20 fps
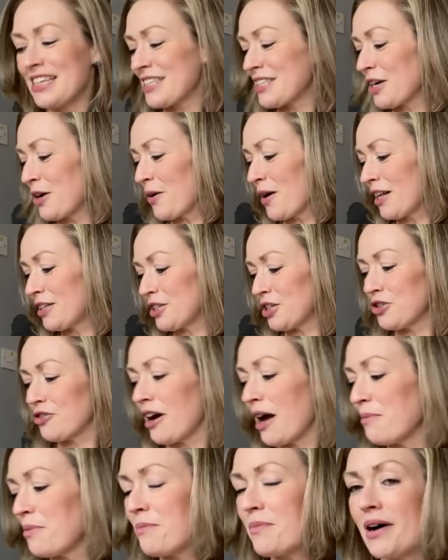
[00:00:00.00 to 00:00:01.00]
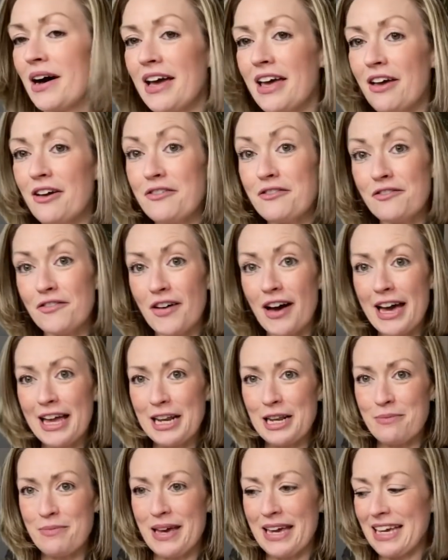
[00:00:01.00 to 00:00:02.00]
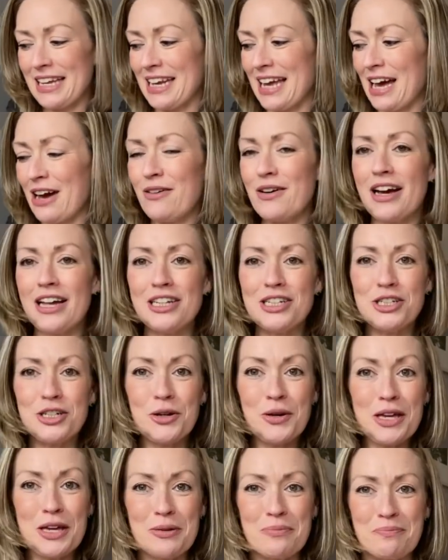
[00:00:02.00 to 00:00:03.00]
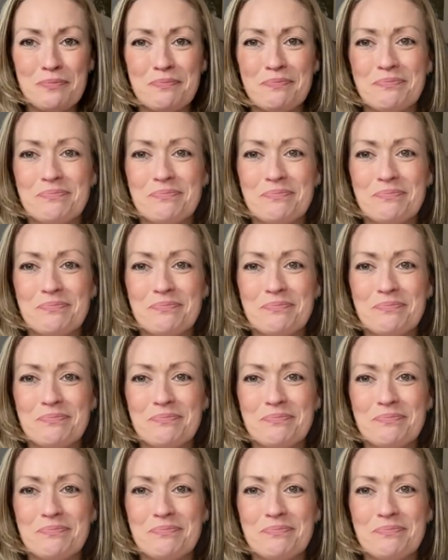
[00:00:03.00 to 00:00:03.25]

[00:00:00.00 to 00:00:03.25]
So I'll just grab my final make now and show you.